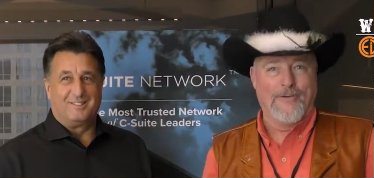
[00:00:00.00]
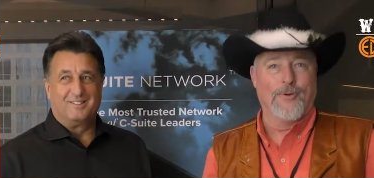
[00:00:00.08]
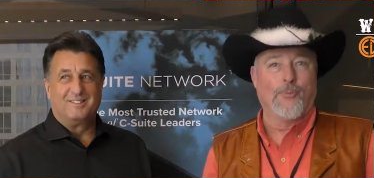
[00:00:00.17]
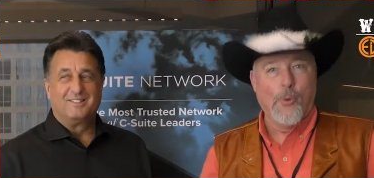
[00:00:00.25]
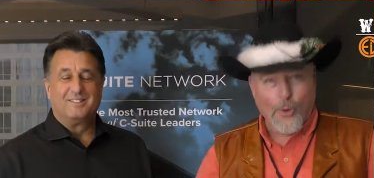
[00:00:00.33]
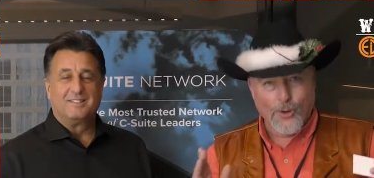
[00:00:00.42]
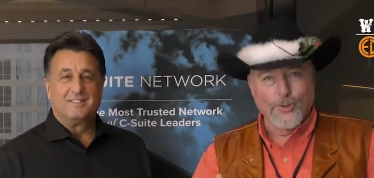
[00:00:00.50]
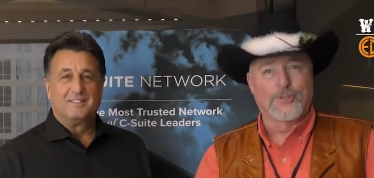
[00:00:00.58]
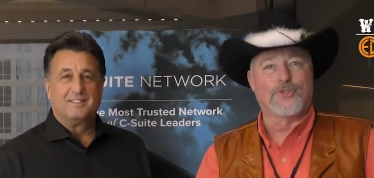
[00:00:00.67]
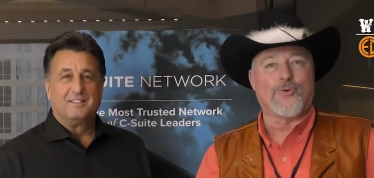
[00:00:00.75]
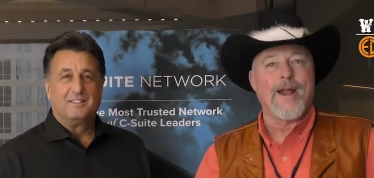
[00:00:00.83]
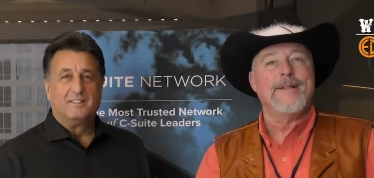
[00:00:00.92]
Speaker 1: of the World
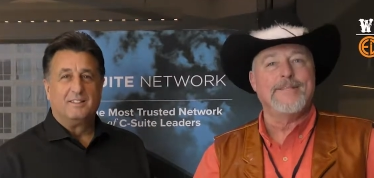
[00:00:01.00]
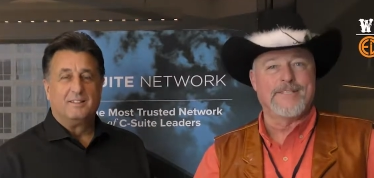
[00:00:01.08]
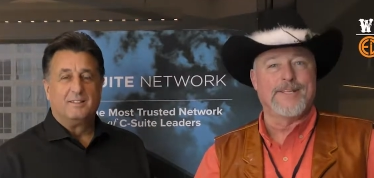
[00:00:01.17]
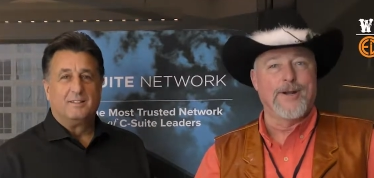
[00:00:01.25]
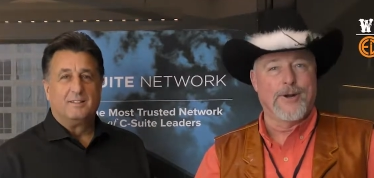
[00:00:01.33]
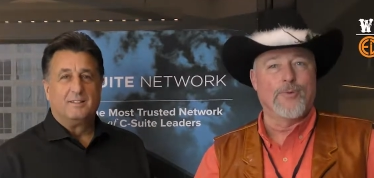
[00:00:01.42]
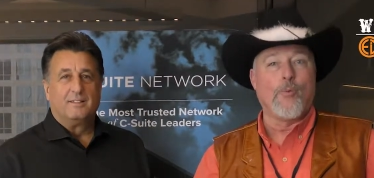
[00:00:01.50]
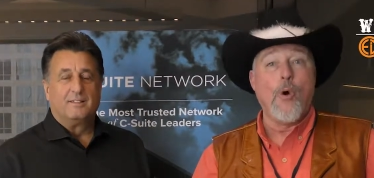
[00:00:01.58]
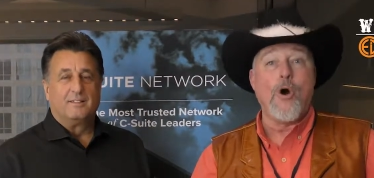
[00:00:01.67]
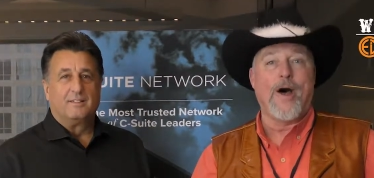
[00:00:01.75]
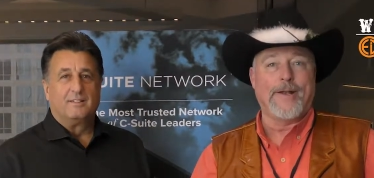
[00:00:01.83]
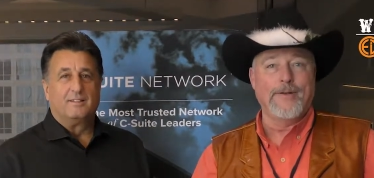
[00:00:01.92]
Trade Center
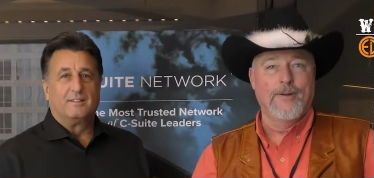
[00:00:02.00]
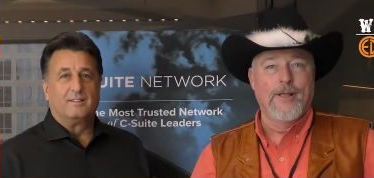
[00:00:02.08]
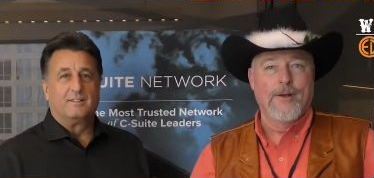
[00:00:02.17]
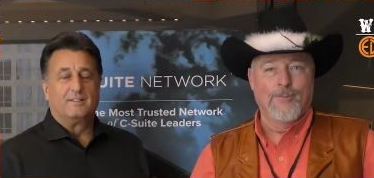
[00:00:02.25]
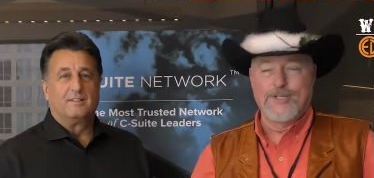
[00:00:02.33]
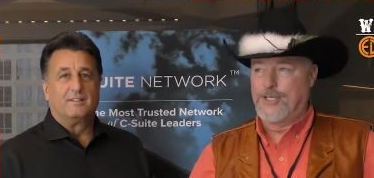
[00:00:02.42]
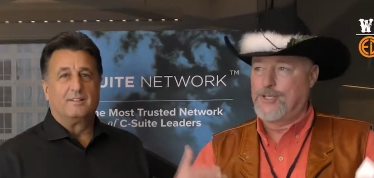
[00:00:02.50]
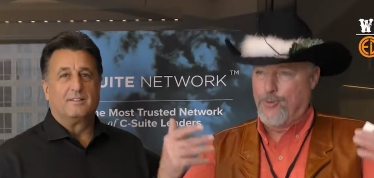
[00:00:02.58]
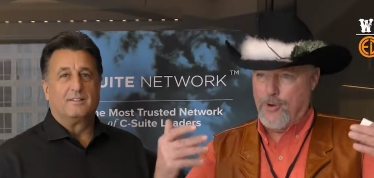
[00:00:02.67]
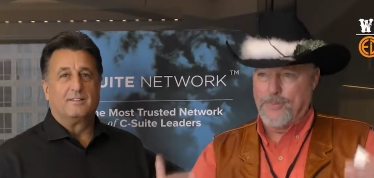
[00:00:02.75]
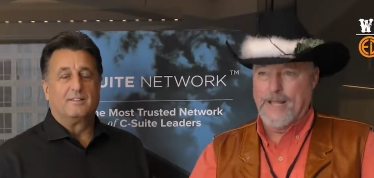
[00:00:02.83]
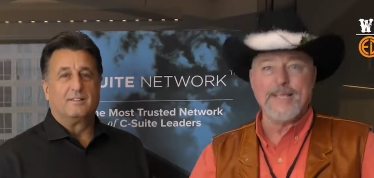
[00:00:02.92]
1, which is the
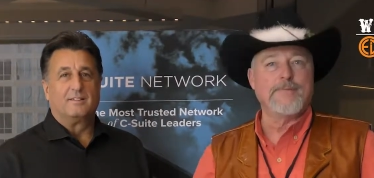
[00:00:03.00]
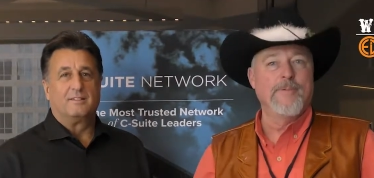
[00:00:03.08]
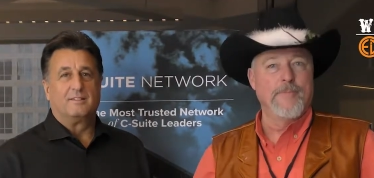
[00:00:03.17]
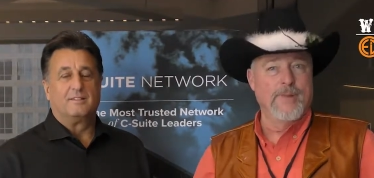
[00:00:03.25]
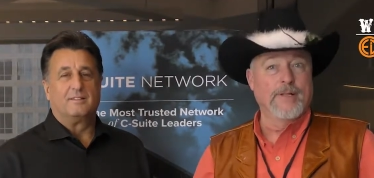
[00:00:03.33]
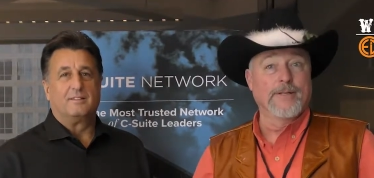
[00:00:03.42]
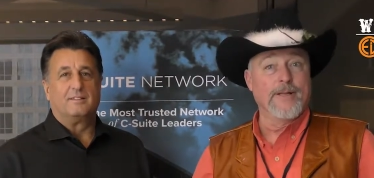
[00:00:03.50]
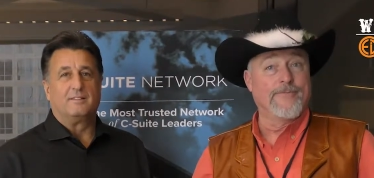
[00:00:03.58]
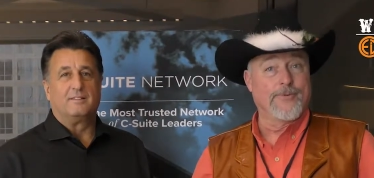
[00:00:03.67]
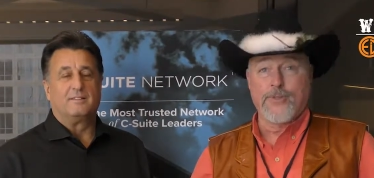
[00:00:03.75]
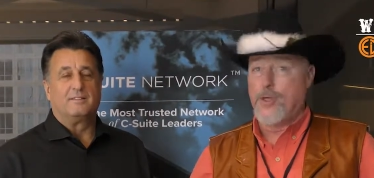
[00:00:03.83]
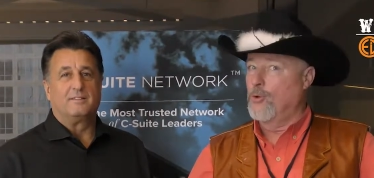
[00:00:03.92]
replacement building
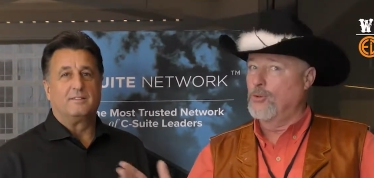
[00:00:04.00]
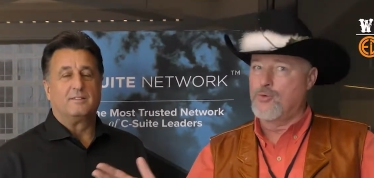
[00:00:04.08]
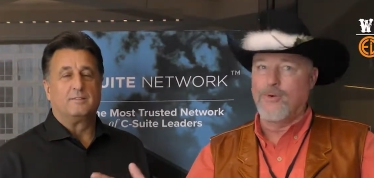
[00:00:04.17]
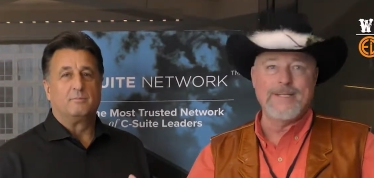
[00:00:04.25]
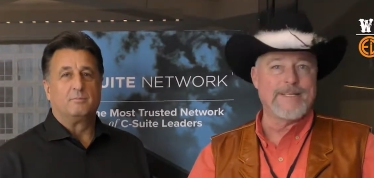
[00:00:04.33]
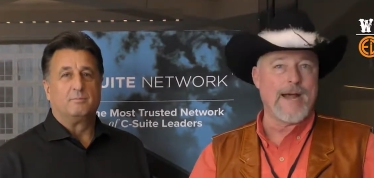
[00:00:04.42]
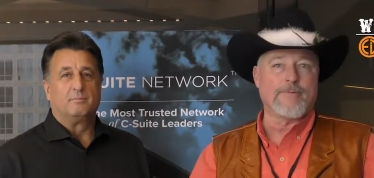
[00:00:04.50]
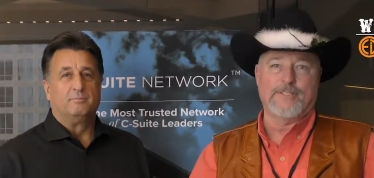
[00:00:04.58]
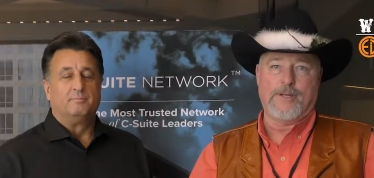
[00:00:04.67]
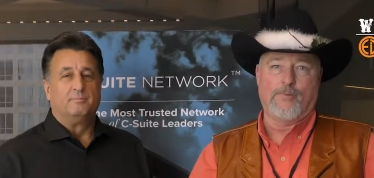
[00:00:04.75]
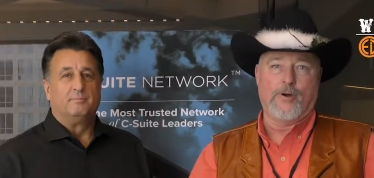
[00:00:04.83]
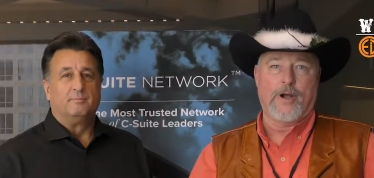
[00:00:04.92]
for the old Twin Towers
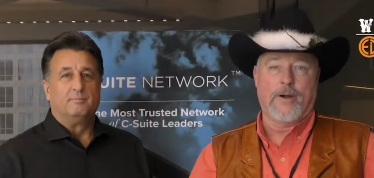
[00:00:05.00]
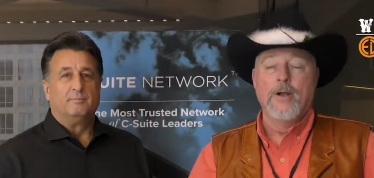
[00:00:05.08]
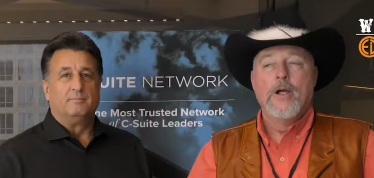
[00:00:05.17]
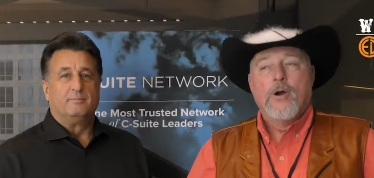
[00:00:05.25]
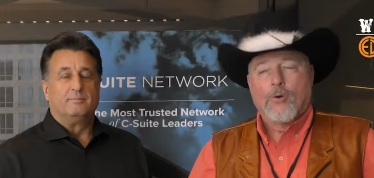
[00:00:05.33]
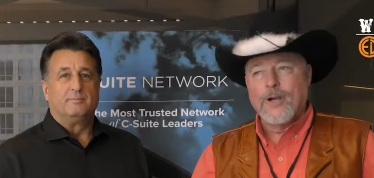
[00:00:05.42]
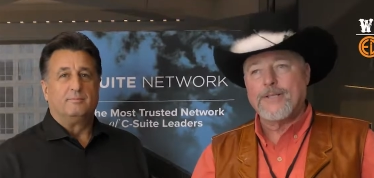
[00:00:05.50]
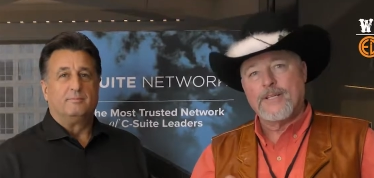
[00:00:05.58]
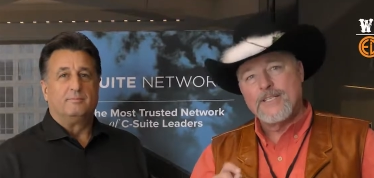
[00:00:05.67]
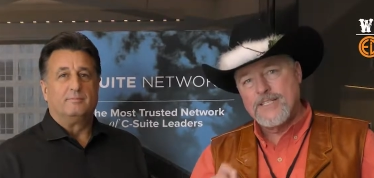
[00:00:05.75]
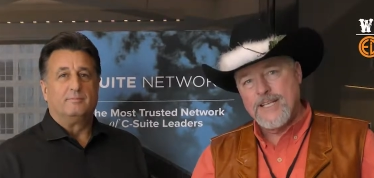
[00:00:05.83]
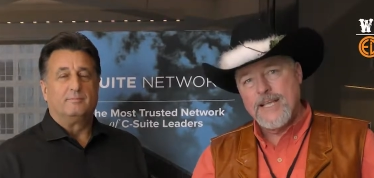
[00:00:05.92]
that were here. We're at the
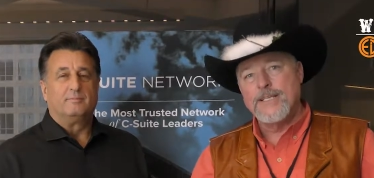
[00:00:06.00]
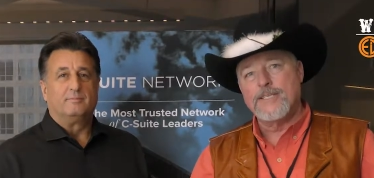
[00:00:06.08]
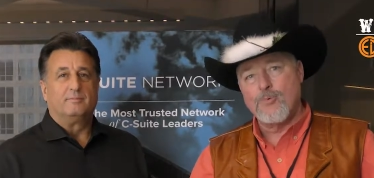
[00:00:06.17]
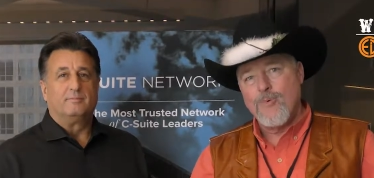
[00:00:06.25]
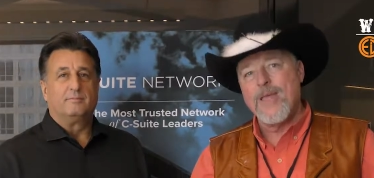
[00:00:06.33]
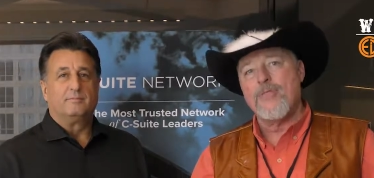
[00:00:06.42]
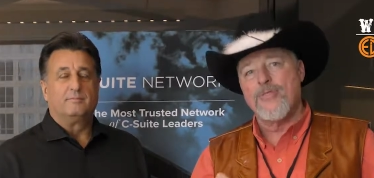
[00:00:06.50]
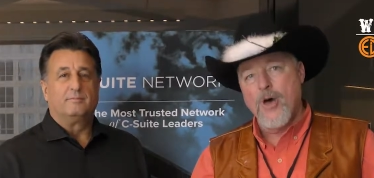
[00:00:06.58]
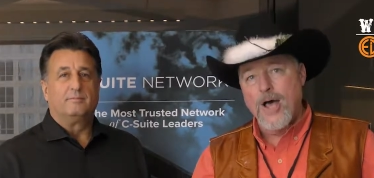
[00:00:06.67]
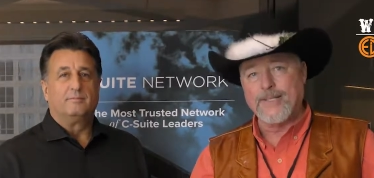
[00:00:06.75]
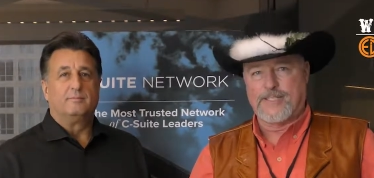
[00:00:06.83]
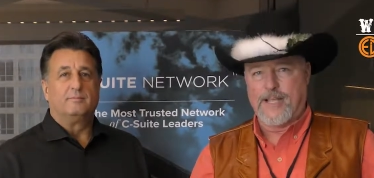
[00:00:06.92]
C-Suite
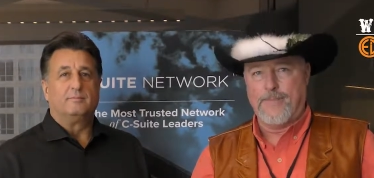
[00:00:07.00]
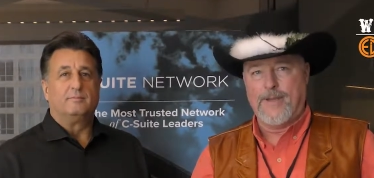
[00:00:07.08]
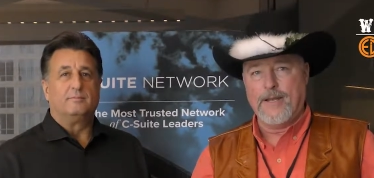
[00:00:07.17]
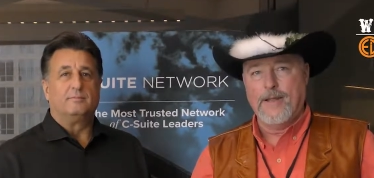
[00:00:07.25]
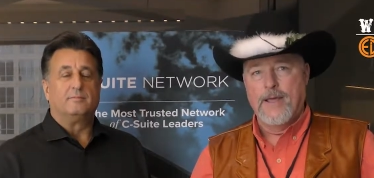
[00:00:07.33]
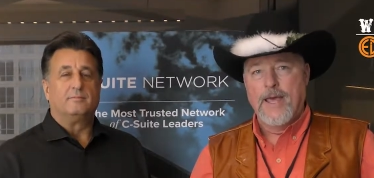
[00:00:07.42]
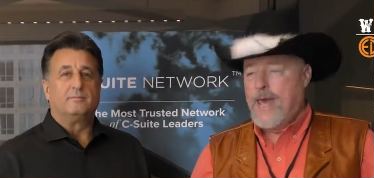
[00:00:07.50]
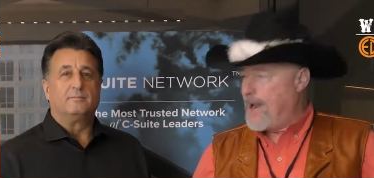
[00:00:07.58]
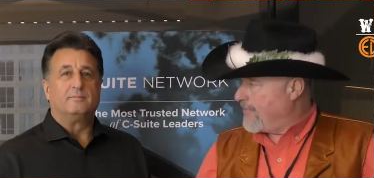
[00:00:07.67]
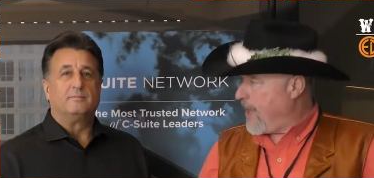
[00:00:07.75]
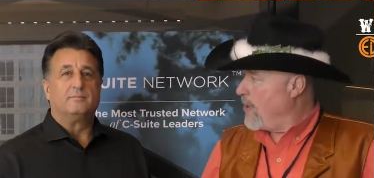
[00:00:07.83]
Thought Summit, and I've